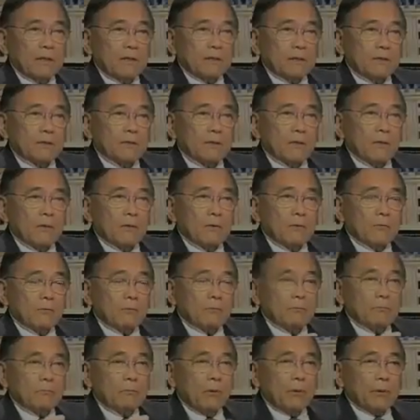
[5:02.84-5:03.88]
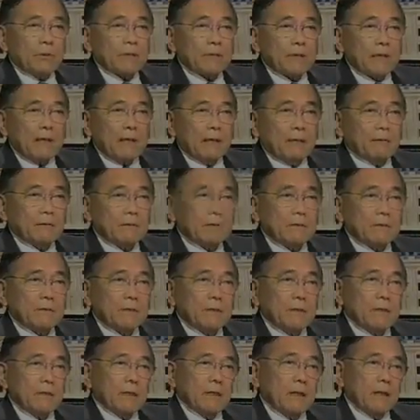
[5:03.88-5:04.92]
So Boy Scouts
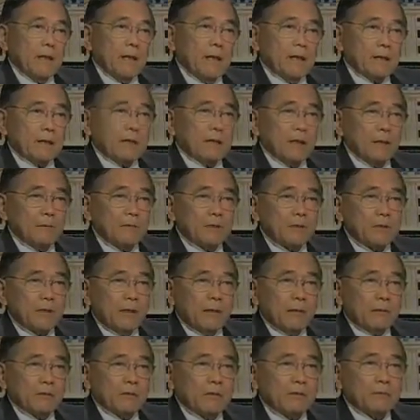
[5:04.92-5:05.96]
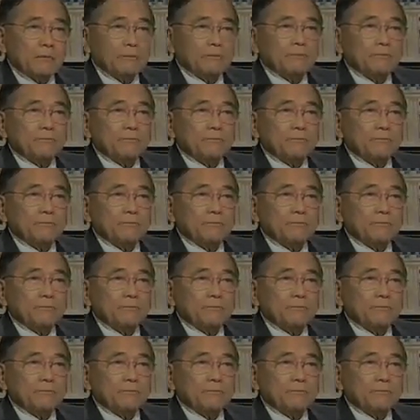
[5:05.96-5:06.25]
and Cub Scouts